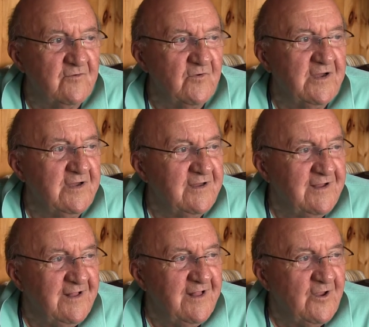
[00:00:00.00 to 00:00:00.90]
we
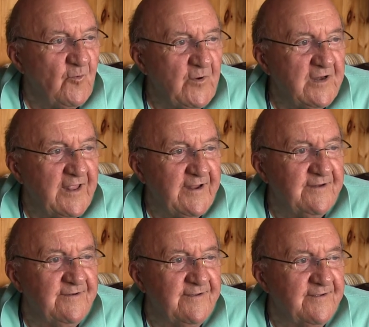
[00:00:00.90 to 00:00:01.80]
we
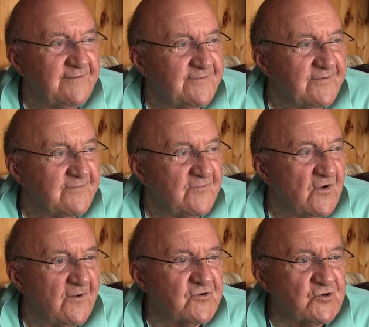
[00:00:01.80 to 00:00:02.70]
laid uh,
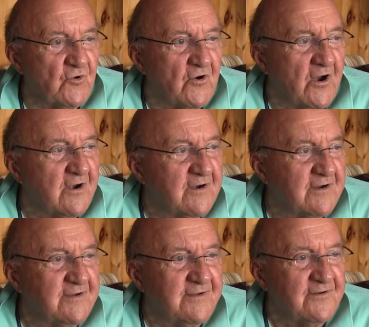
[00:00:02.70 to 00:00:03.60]
offshore,
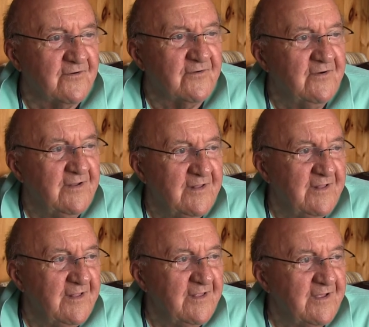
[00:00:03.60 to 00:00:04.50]
you know,
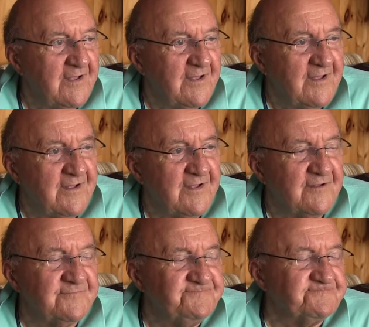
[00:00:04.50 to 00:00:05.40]
uh,
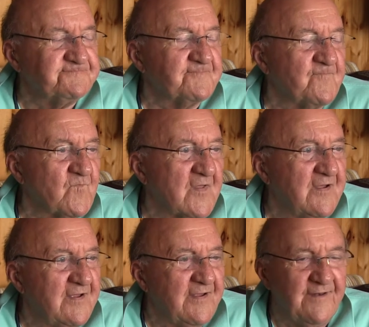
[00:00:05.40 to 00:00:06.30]

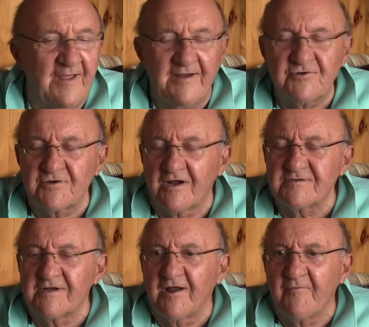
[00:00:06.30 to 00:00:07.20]
at night
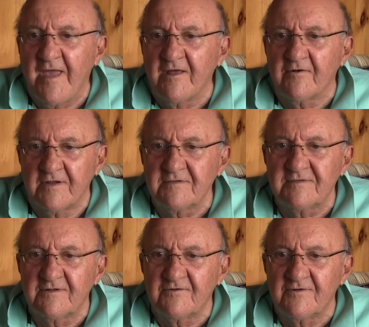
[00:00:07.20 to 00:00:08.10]
charging our
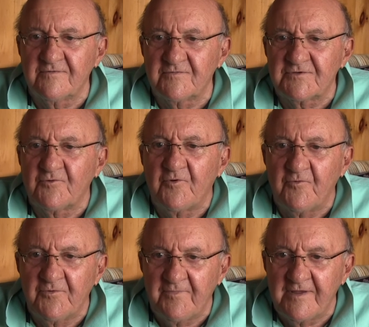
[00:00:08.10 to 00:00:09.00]
batteries, you know, so we
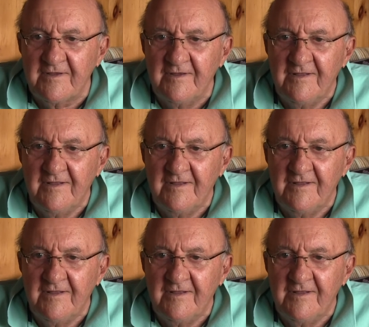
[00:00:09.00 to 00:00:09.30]
wouldn't be